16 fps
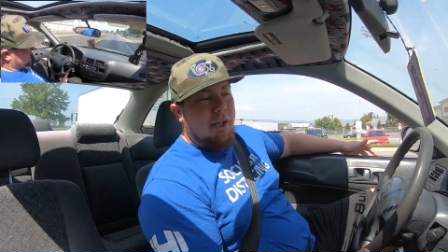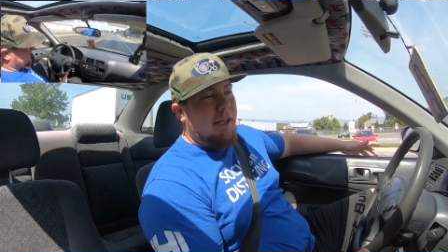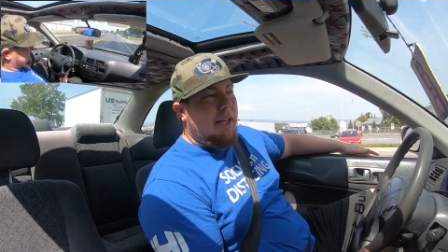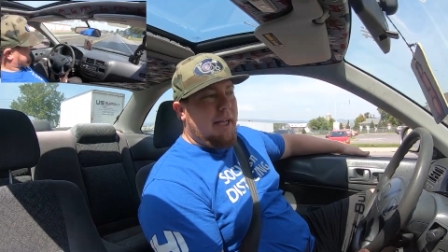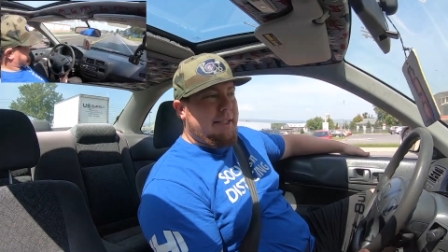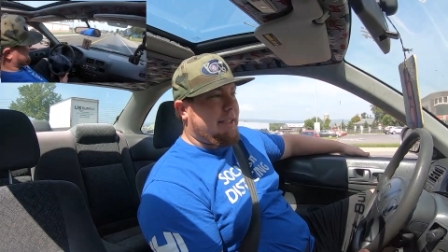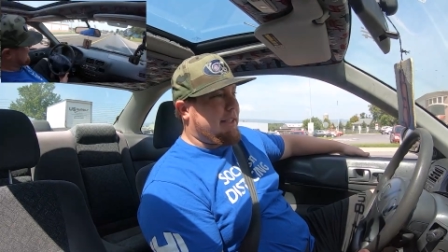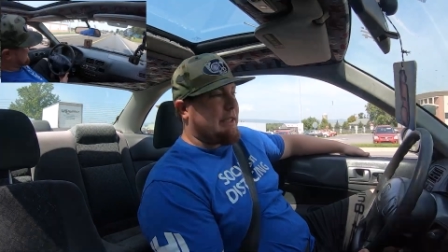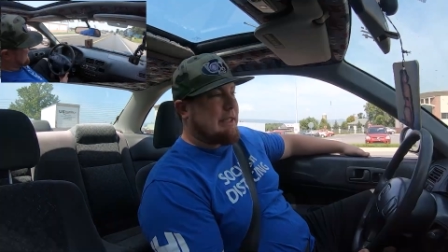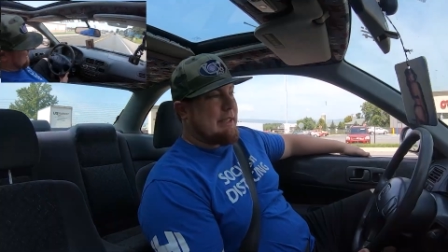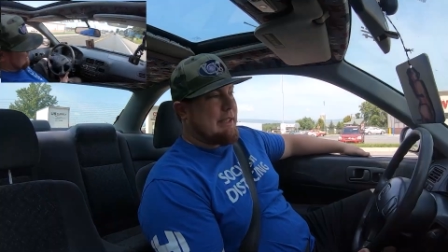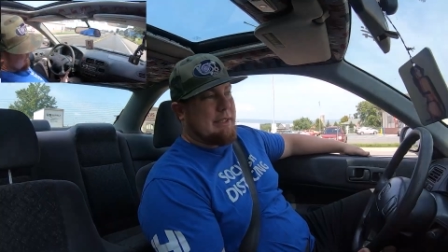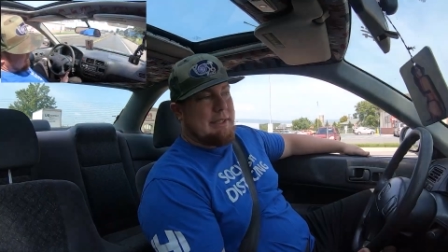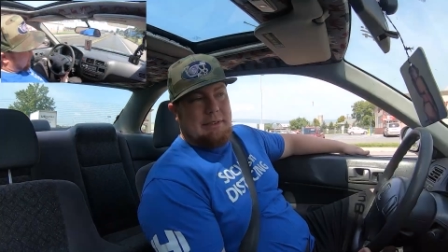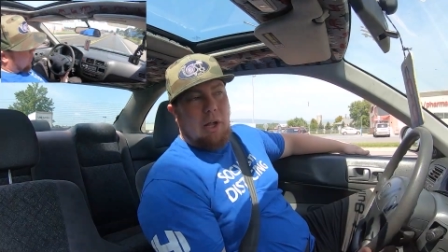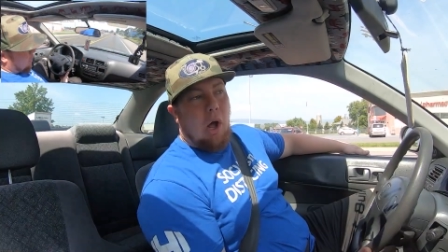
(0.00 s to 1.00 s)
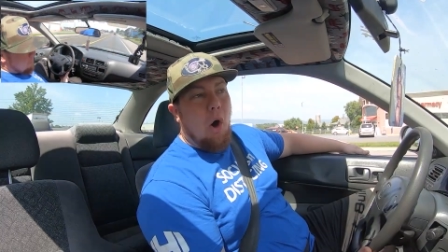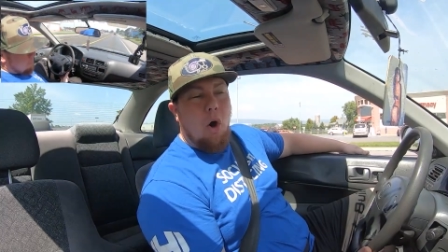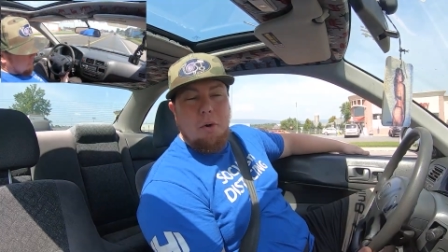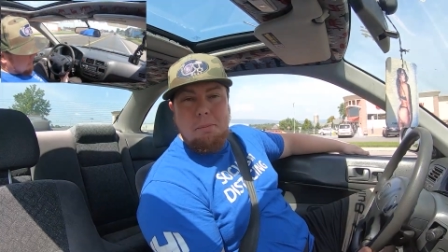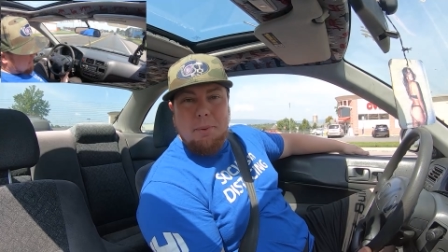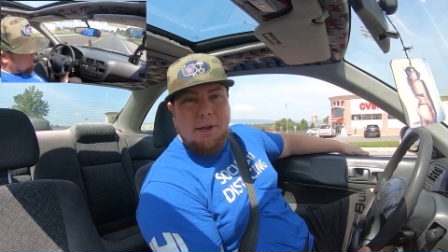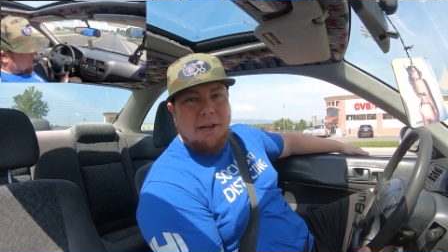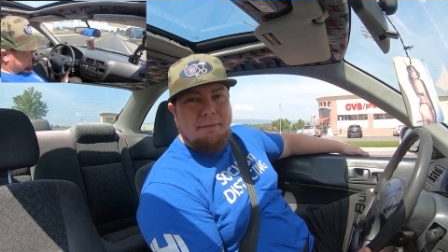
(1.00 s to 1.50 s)
Let's
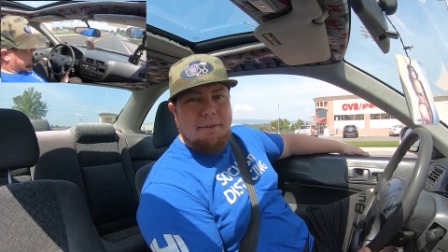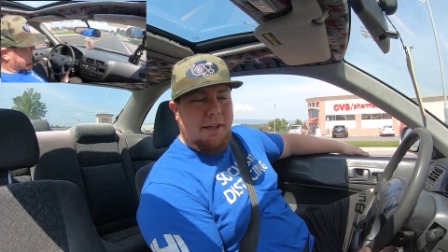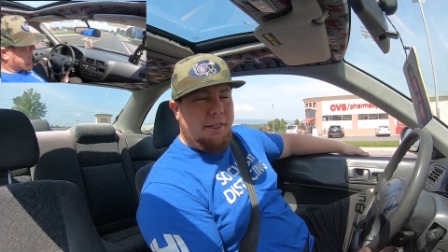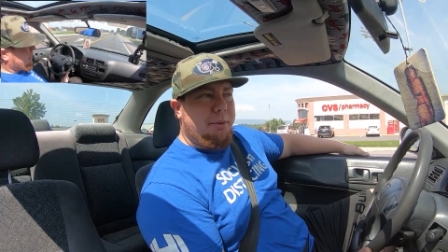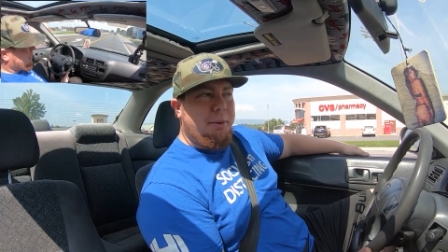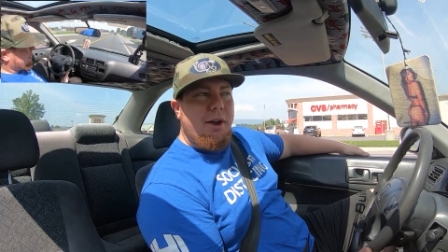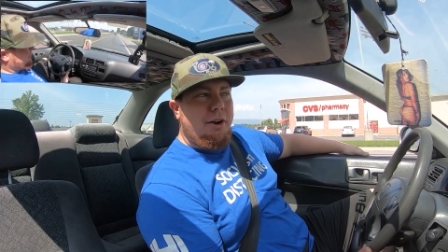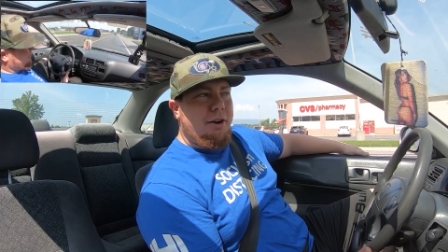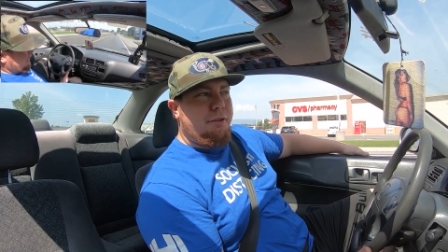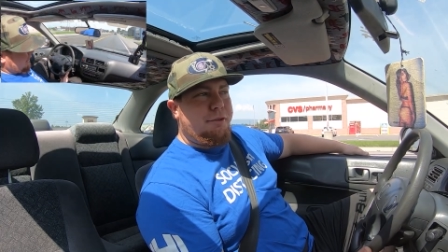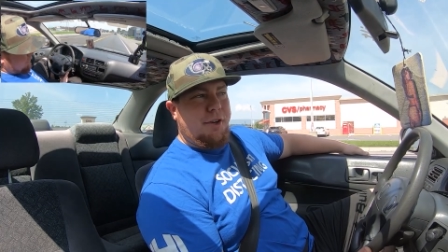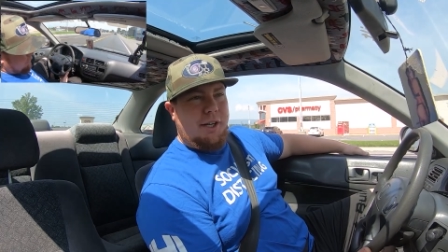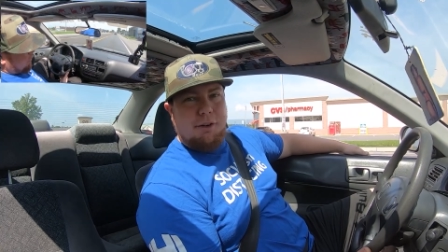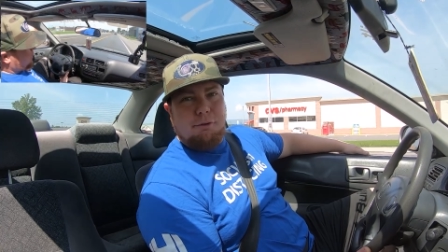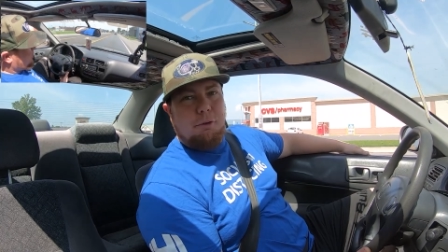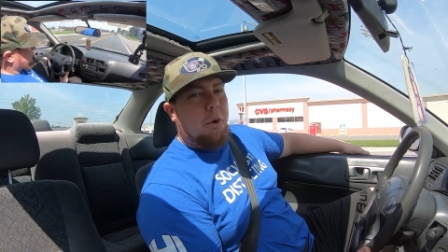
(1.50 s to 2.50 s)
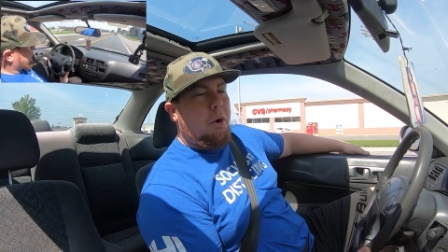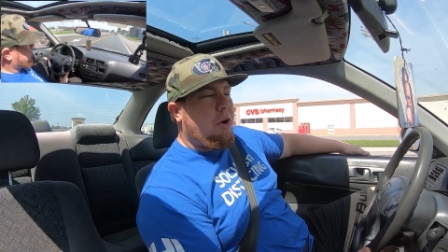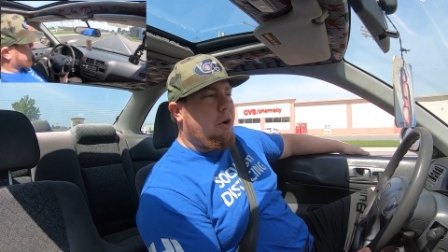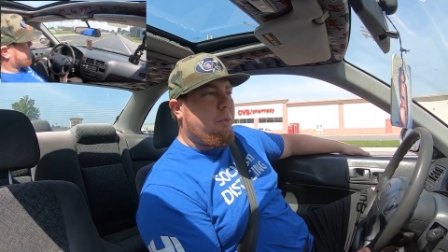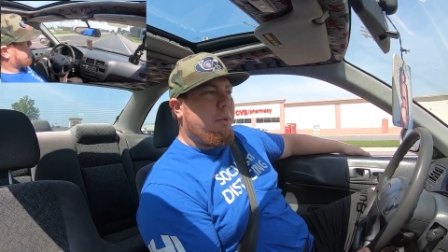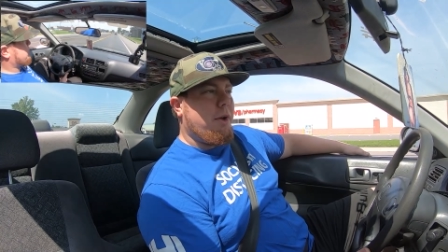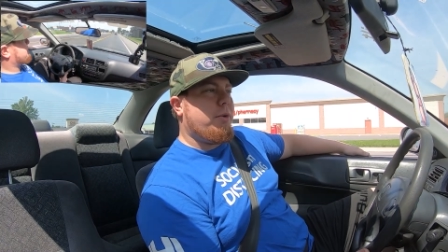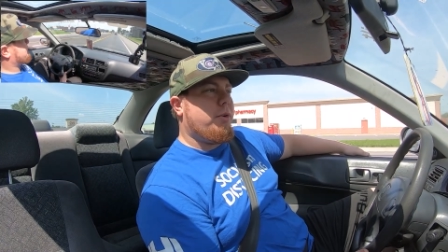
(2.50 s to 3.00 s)
hope we can make 350,
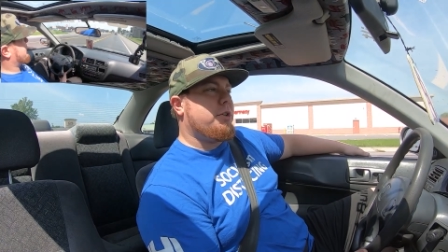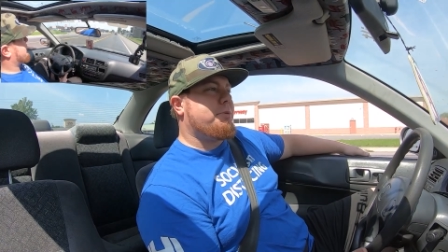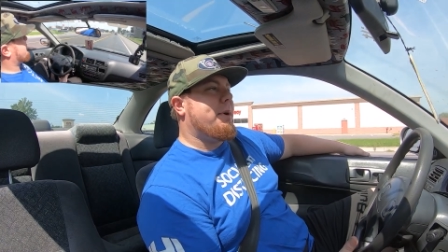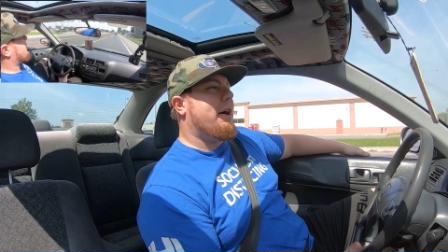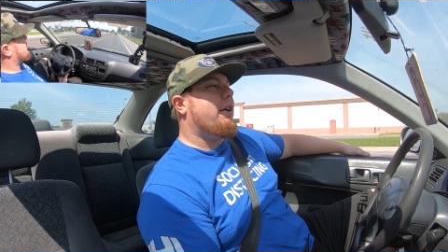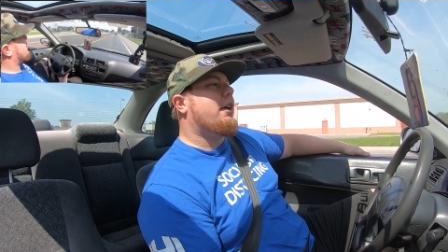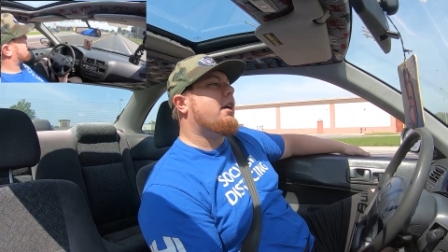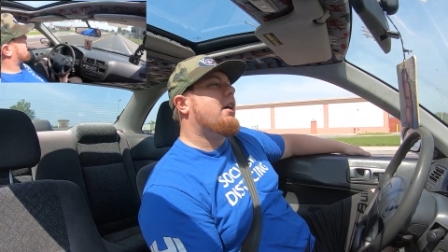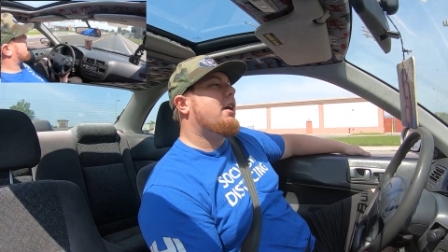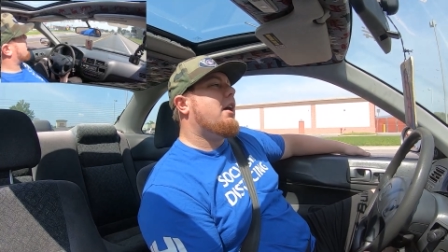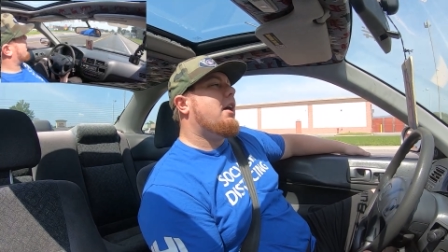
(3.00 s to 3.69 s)
400 wheel horsepower.